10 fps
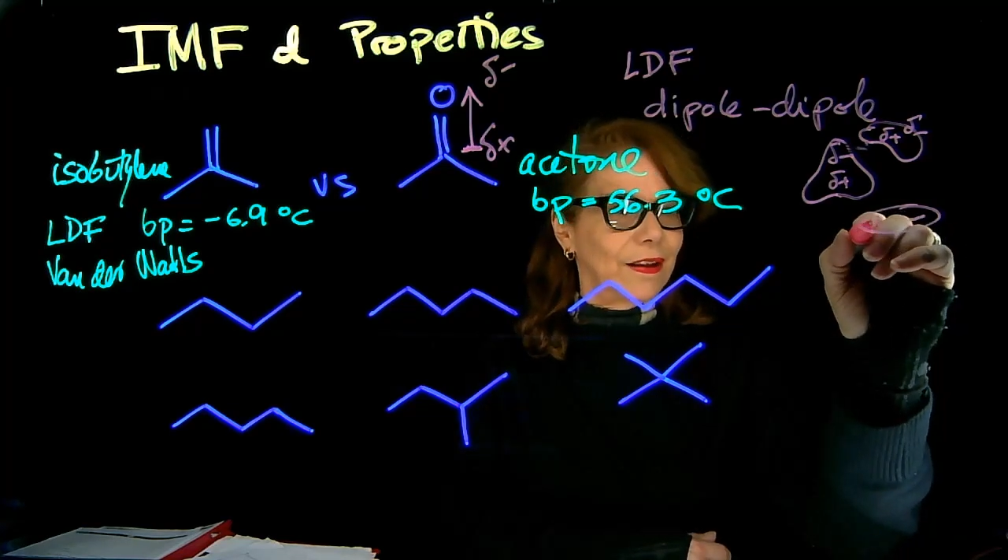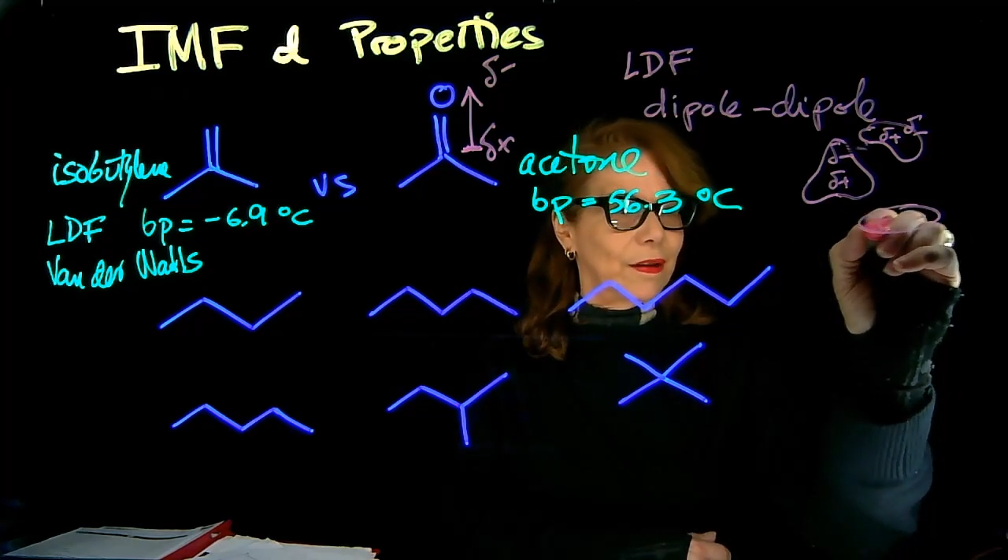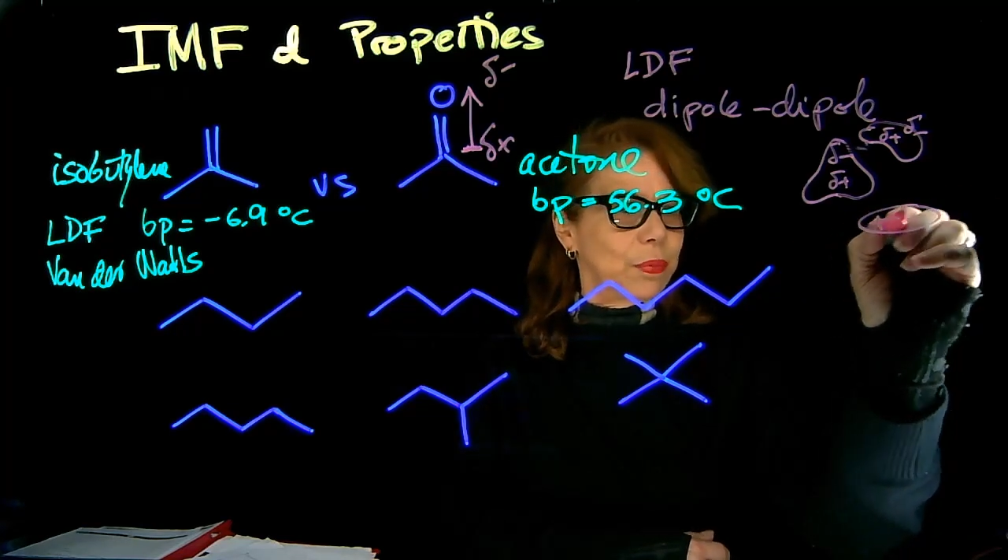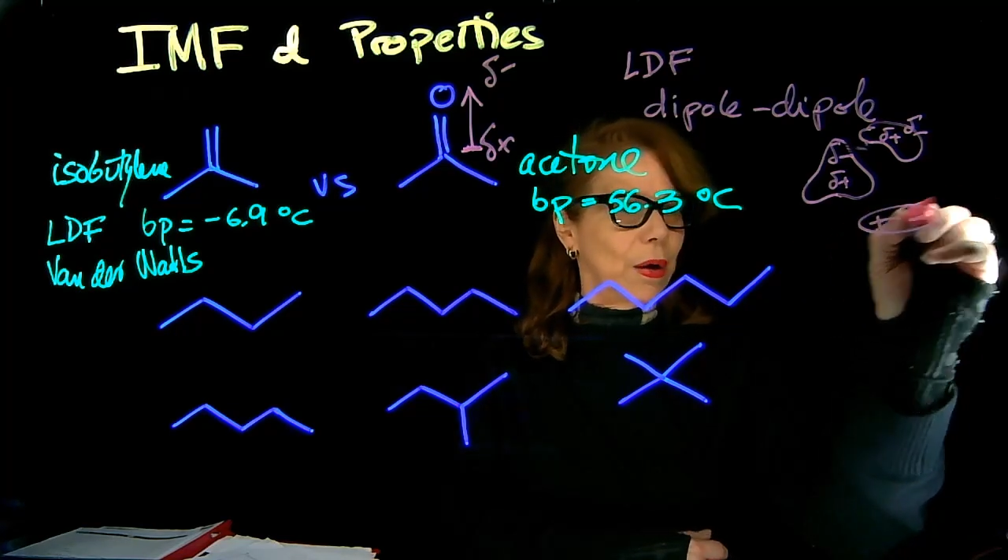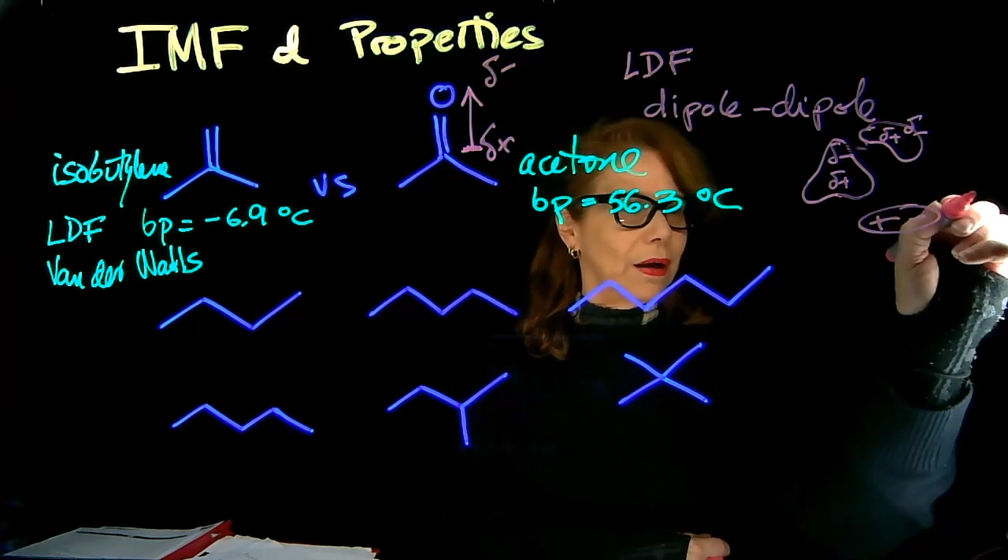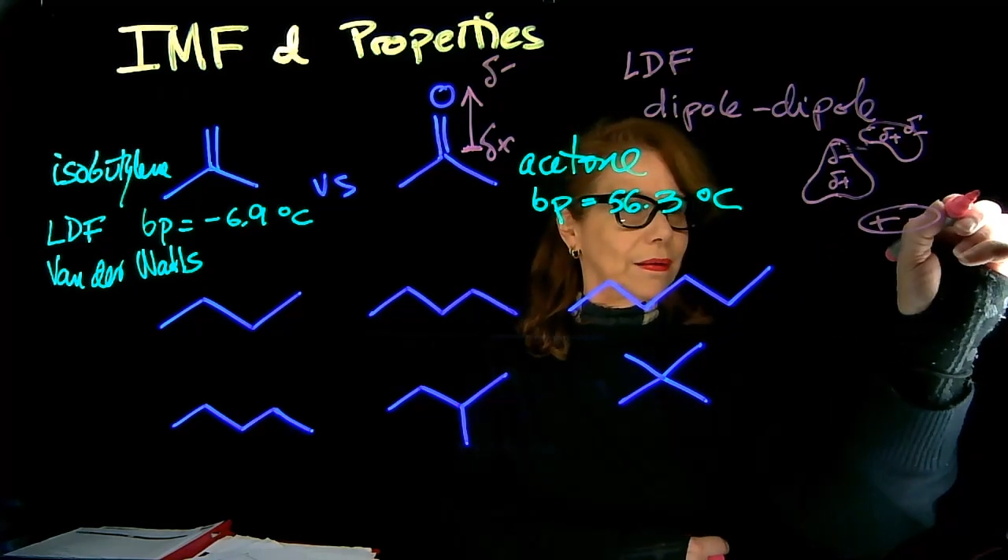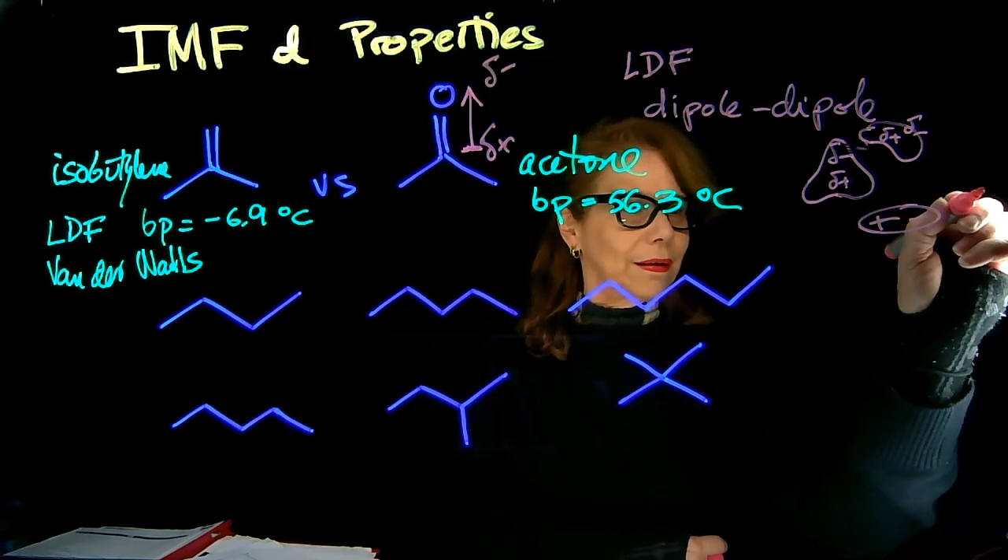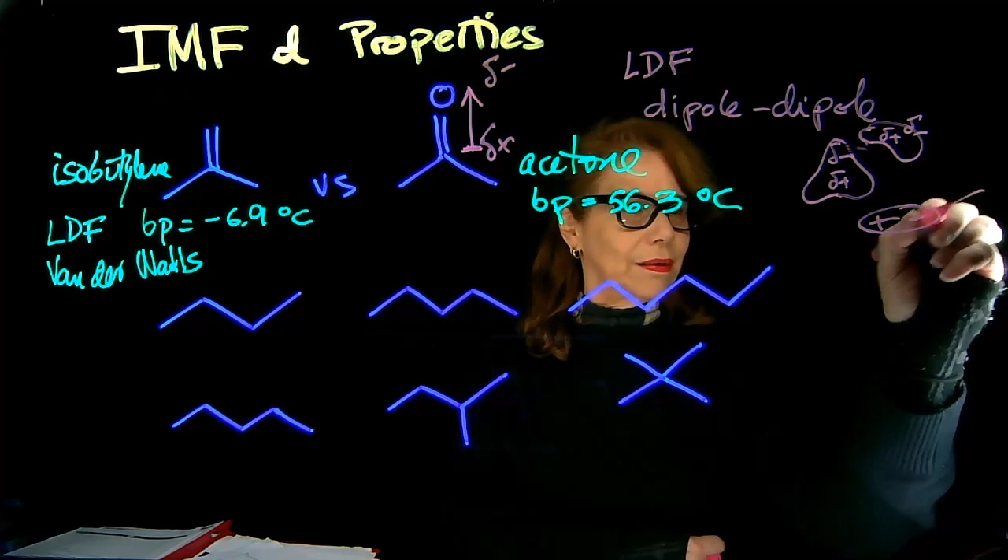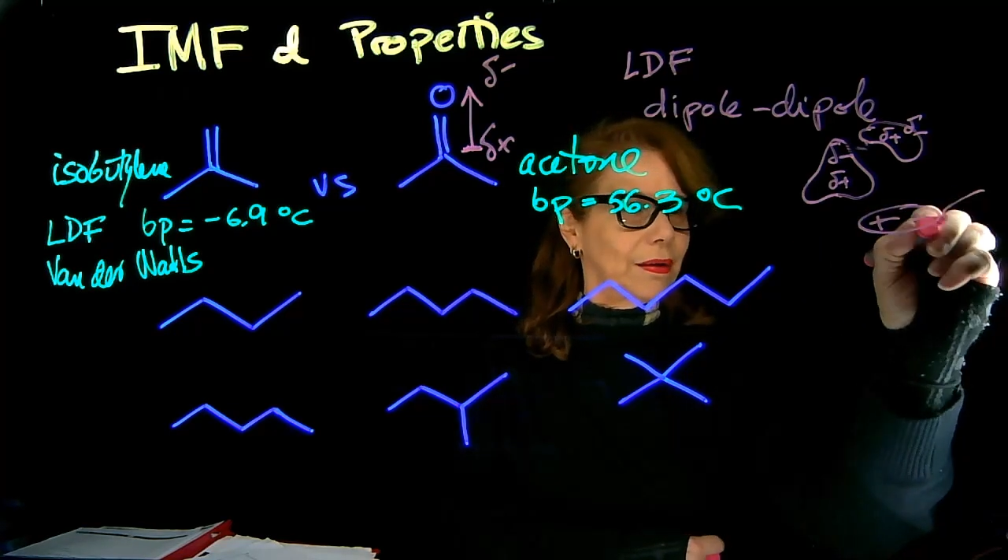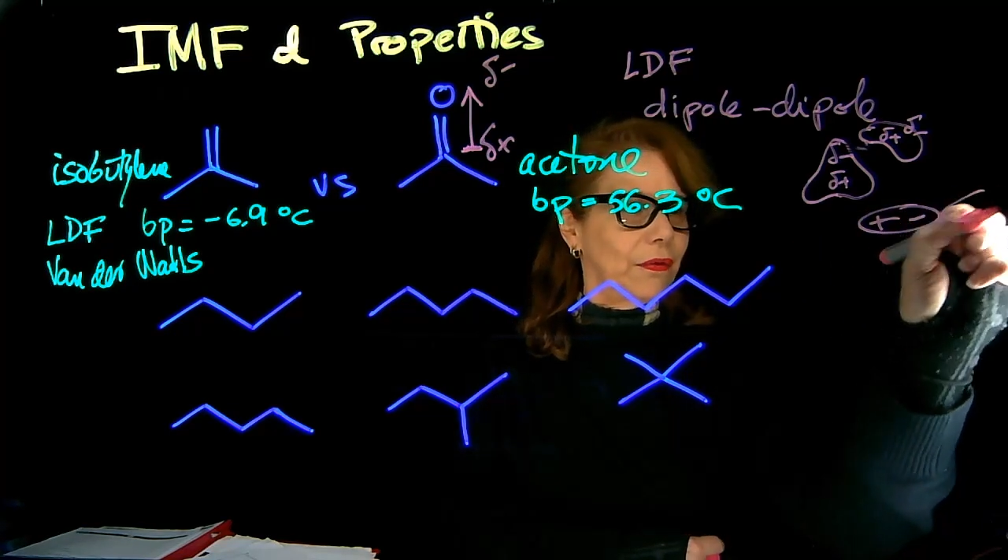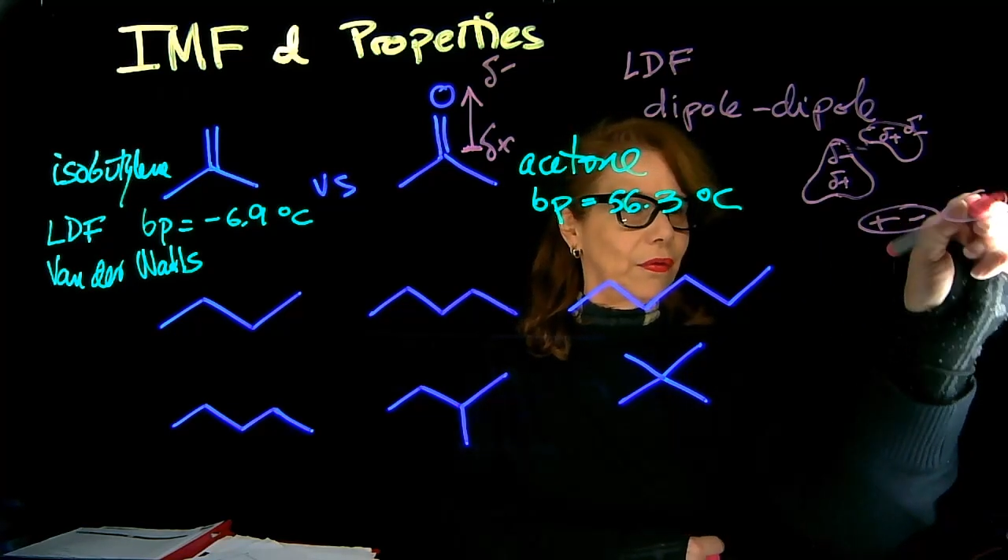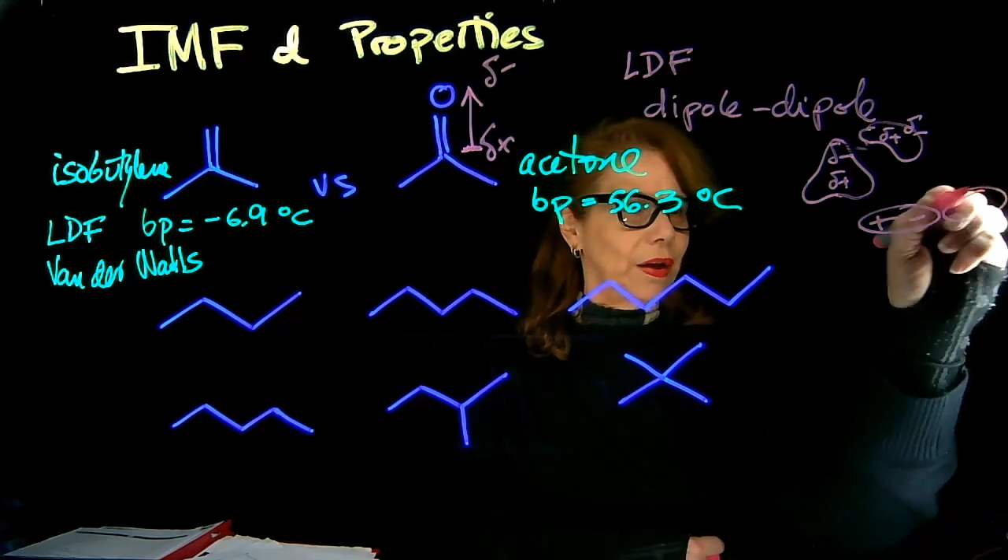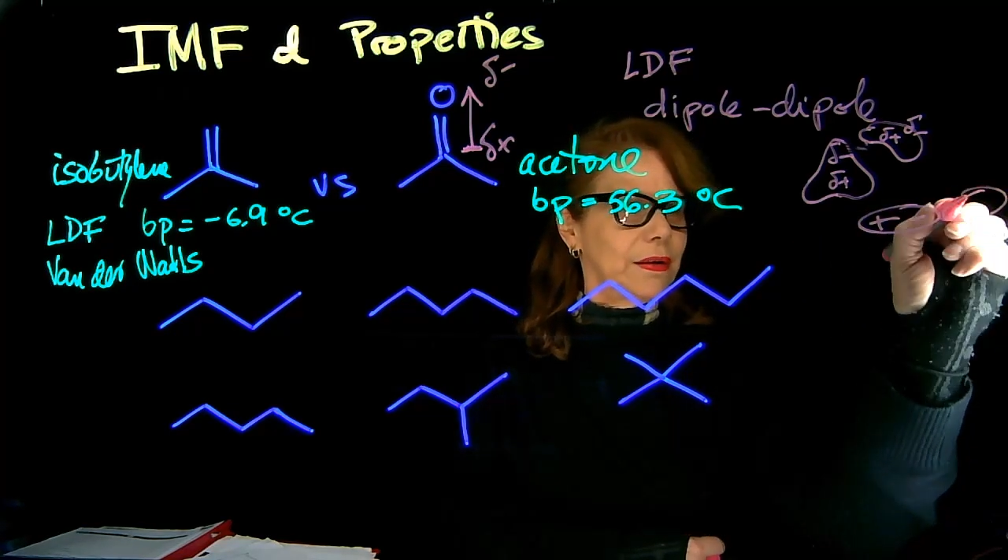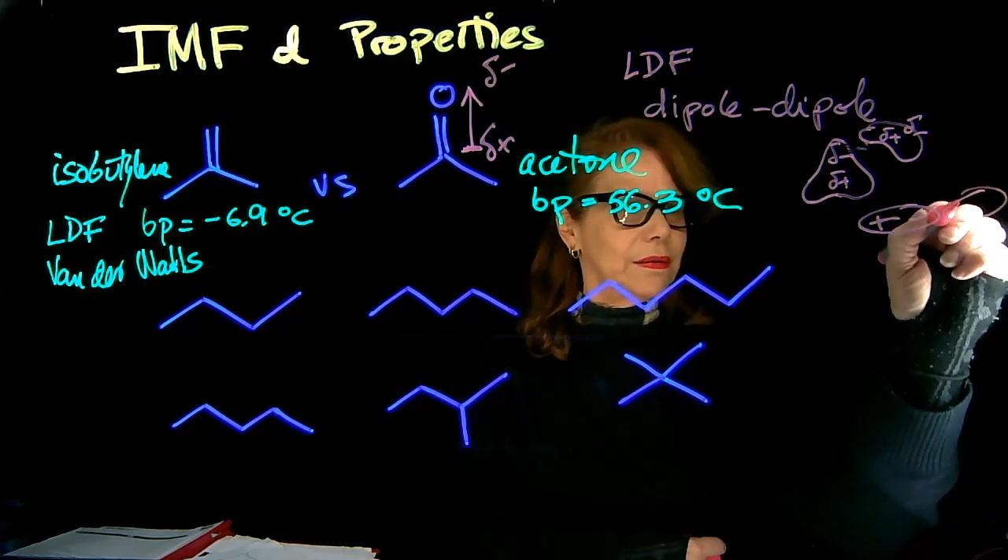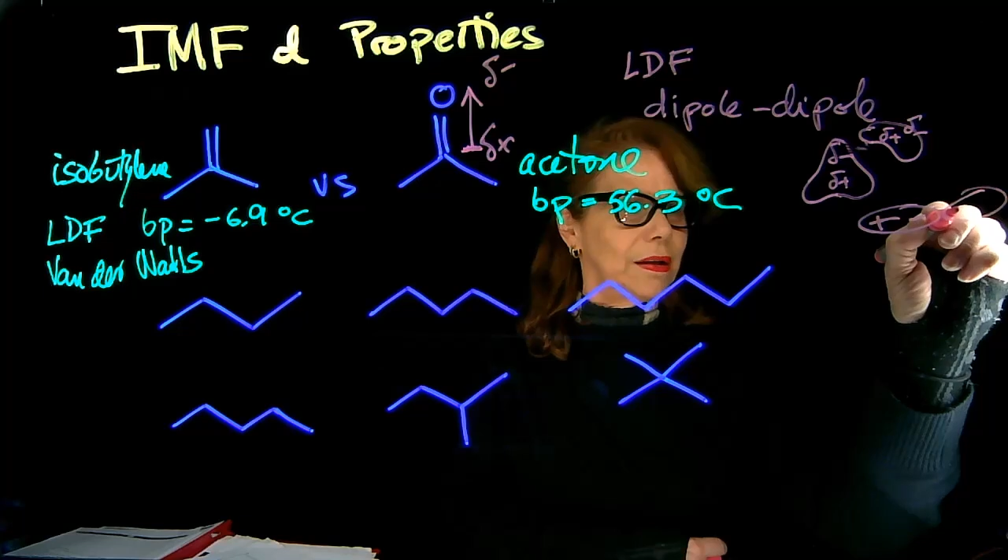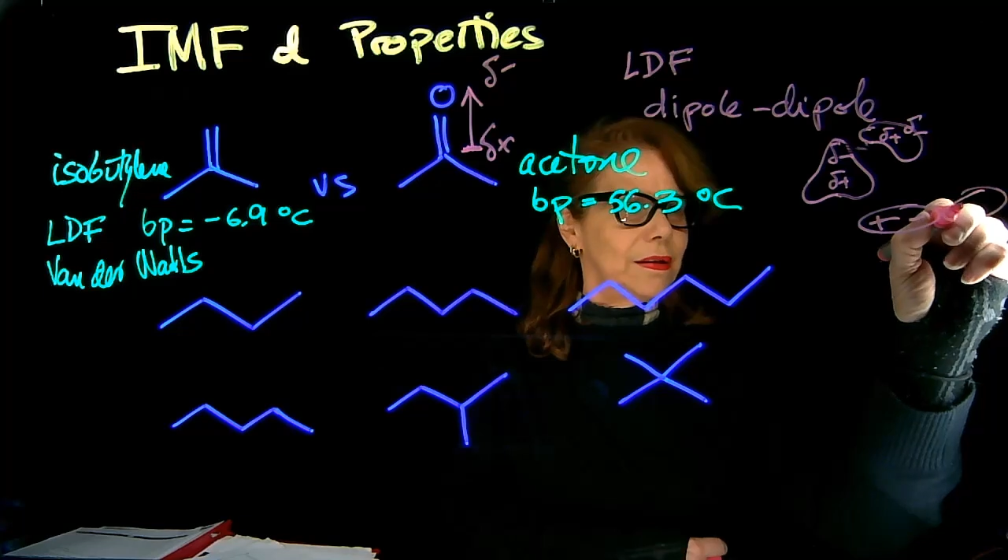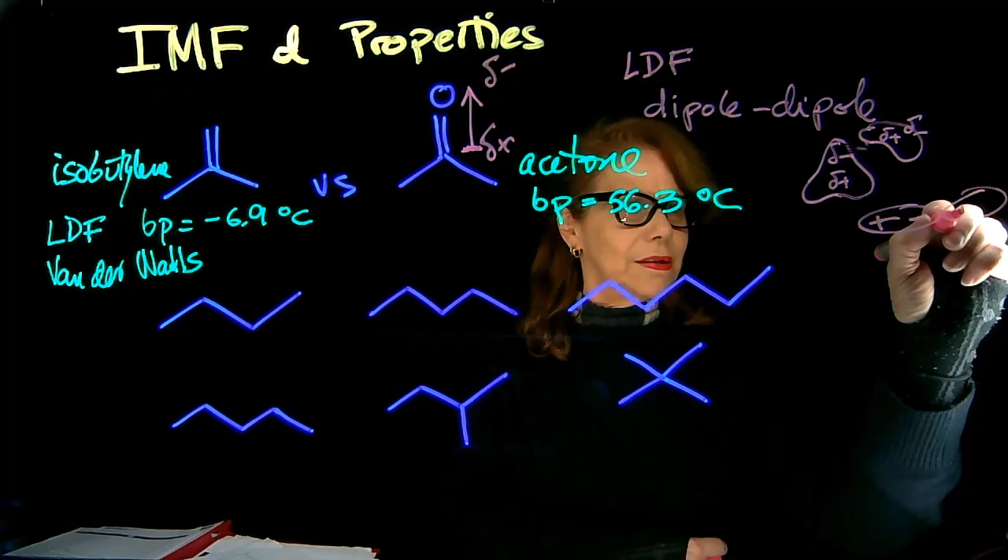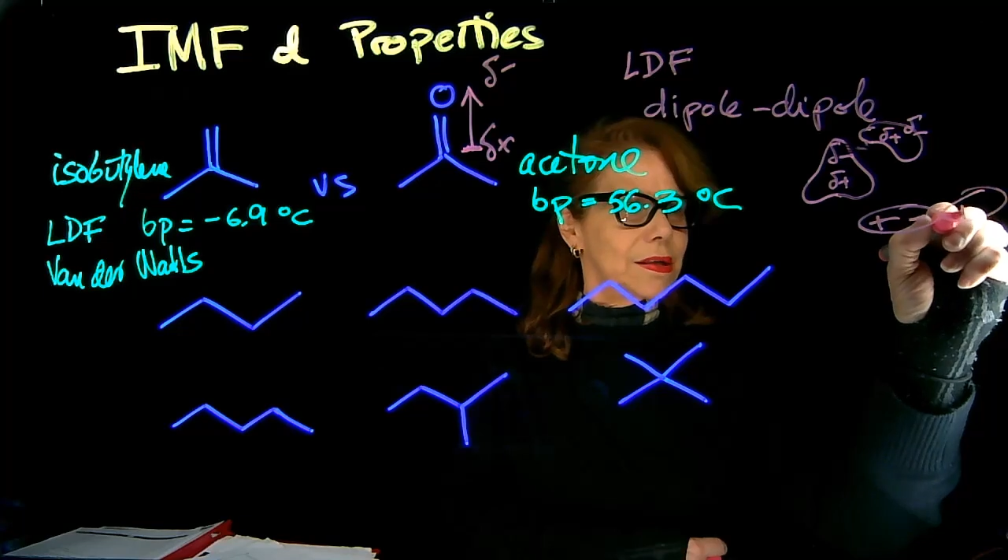positive, and these